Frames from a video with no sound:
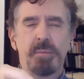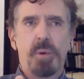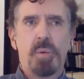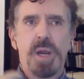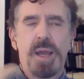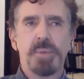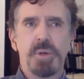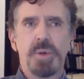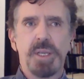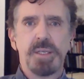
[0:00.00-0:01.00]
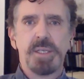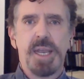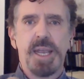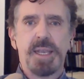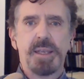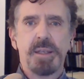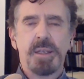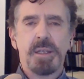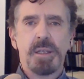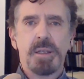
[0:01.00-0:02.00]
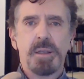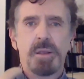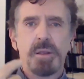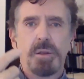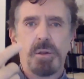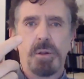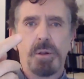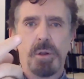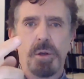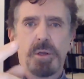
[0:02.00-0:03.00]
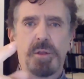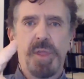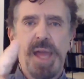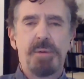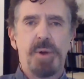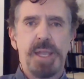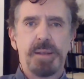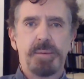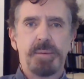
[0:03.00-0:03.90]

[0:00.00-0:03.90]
but what I'm doing is saying, look that way